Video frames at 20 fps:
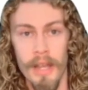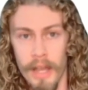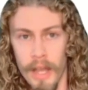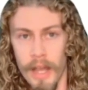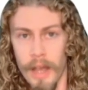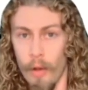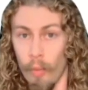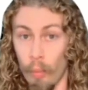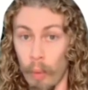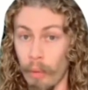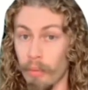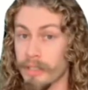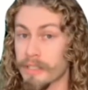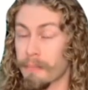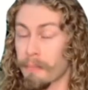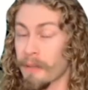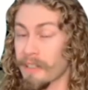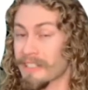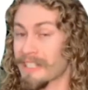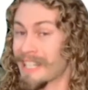What was
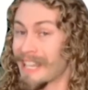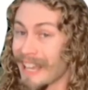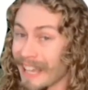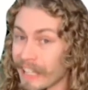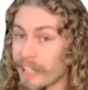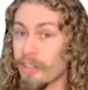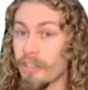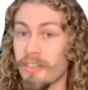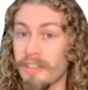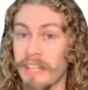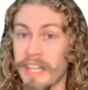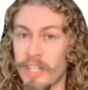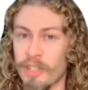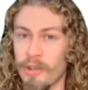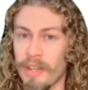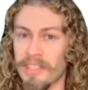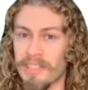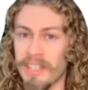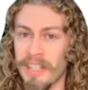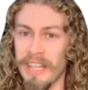particularly
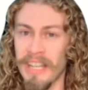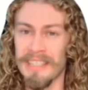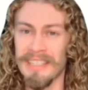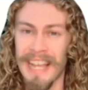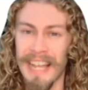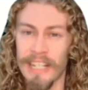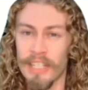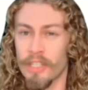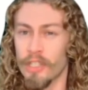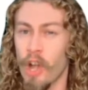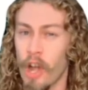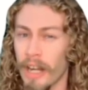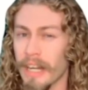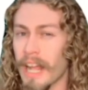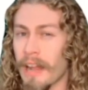interesting is that not